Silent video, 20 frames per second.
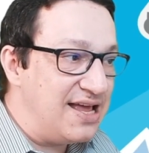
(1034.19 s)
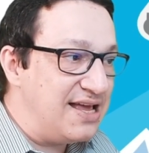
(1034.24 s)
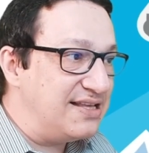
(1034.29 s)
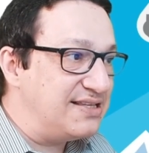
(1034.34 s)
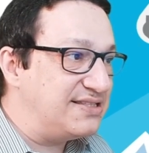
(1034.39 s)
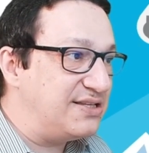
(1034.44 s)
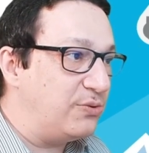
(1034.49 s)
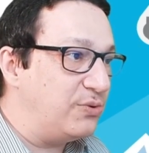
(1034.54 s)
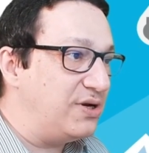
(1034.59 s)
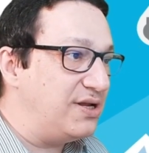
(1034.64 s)

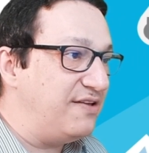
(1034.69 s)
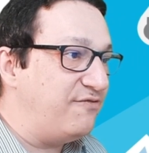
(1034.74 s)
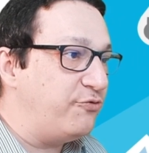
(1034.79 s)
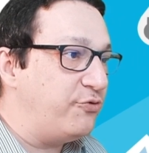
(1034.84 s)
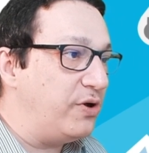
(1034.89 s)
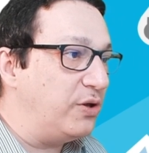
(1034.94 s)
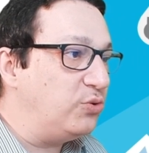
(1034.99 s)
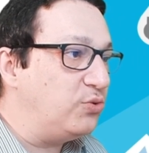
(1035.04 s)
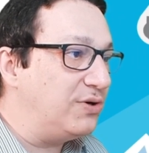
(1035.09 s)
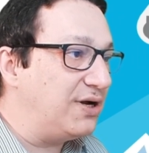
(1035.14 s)
So if we
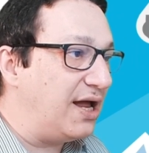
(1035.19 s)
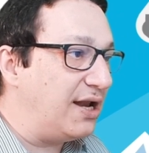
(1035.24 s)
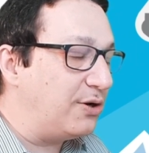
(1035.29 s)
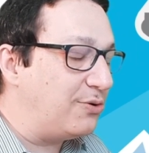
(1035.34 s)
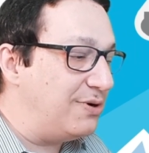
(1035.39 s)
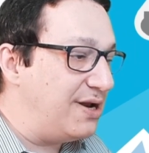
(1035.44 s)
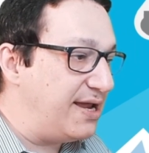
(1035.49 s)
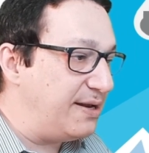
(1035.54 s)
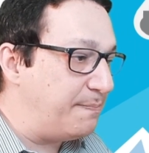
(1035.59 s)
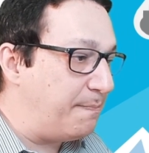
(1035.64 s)
want to
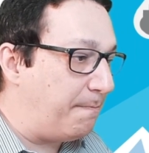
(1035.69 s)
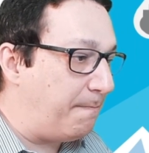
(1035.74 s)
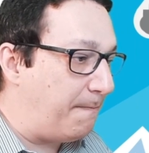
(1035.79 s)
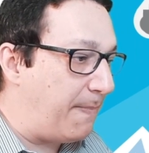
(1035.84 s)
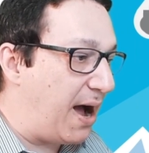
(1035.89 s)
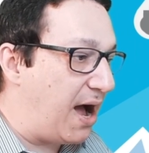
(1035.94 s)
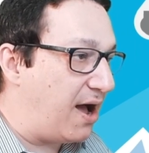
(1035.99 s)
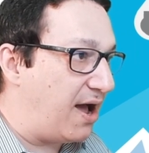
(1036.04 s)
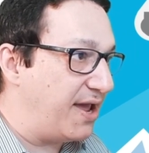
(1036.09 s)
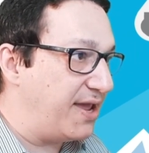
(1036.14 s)
calculate
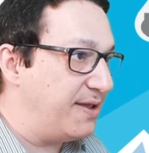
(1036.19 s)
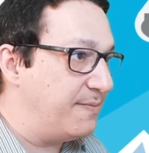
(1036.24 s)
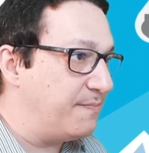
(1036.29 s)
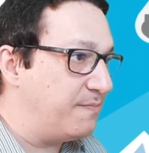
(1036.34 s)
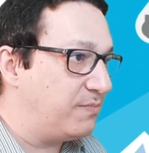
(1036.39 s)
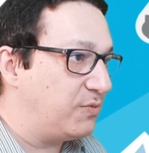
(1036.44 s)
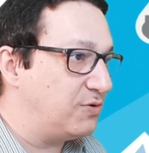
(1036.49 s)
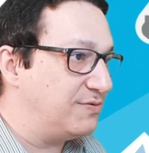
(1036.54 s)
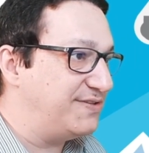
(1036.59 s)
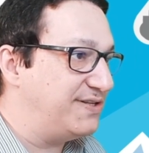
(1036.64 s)
pi,
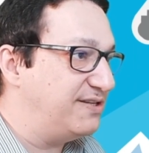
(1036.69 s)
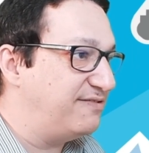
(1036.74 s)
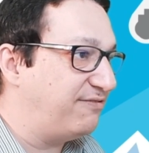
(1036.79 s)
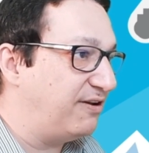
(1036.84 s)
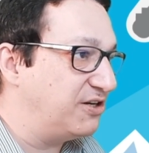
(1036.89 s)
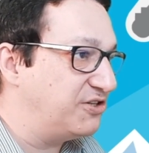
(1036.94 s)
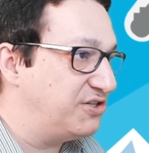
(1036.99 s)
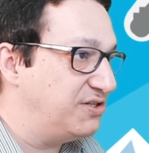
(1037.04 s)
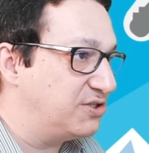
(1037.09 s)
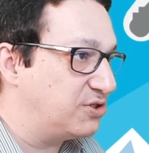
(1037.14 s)
because this
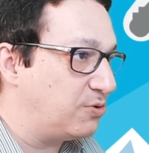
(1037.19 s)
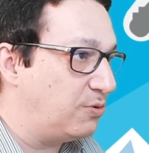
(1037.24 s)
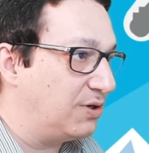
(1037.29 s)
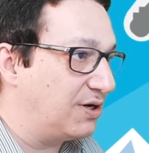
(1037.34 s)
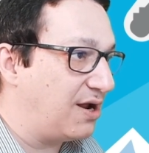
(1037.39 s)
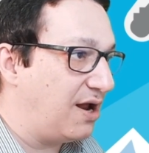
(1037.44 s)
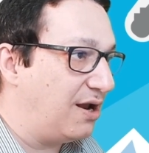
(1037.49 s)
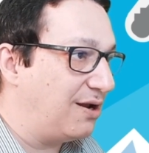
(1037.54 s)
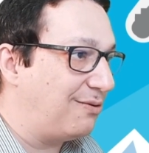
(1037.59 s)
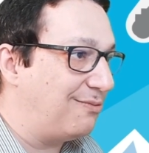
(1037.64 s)
function is called
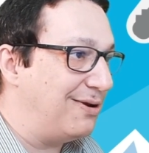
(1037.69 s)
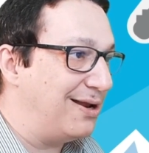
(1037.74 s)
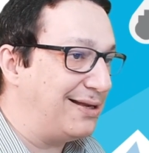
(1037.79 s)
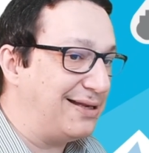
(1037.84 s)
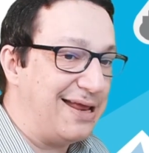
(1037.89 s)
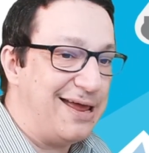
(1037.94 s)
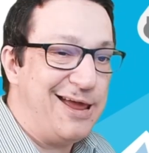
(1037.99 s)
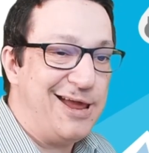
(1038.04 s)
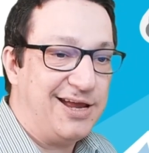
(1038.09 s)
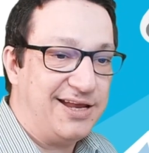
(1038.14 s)

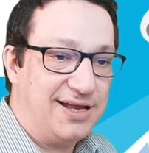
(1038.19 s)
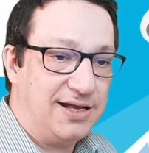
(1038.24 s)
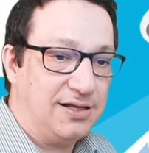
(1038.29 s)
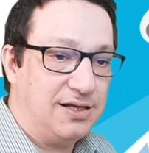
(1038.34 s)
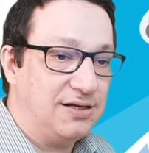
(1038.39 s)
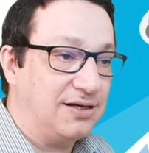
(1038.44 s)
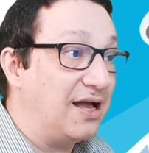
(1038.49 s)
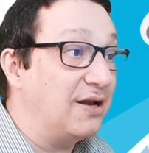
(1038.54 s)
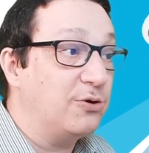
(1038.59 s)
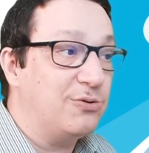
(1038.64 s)
calculate area,
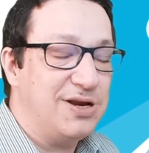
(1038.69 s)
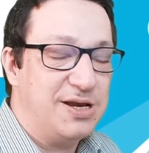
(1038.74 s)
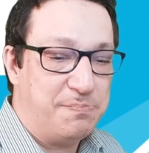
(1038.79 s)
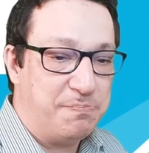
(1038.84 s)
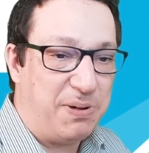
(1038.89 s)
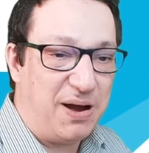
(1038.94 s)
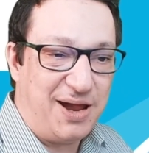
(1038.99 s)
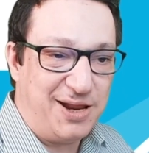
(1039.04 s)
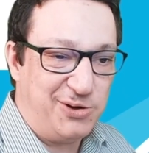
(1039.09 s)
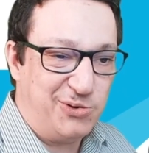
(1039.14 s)
calculate
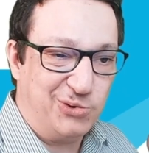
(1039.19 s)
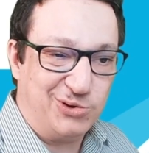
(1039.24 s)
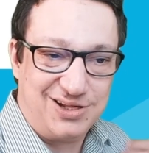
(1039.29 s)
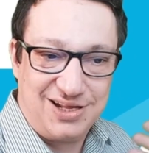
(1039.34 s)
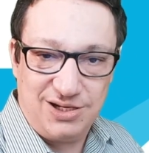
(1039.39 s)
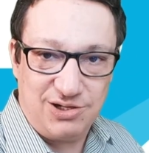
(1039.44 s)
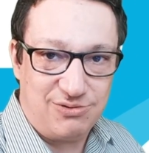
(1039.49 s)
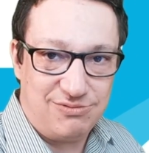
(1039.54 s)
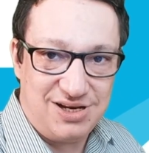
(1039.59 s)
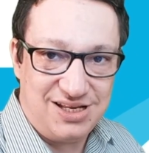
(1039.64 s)
pi, not
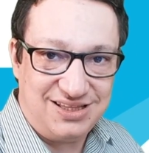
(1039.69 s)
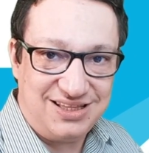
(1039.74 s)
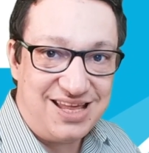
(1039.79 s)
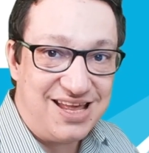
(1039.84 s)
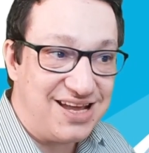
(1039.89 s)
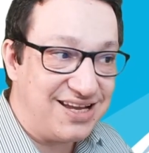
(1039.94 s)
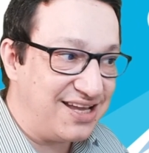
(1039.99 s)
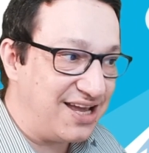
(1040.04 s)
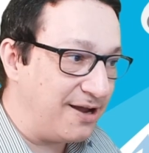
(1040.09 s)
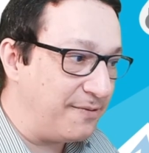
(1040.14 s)
calculate
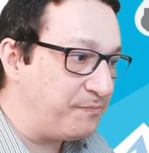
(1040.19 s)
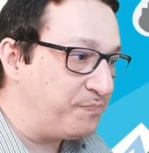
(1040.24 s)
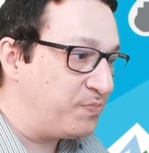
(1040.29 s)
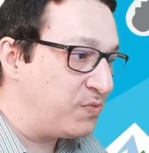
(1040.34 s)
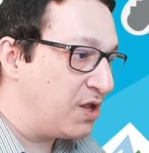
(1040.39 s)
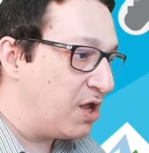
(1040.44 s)
area,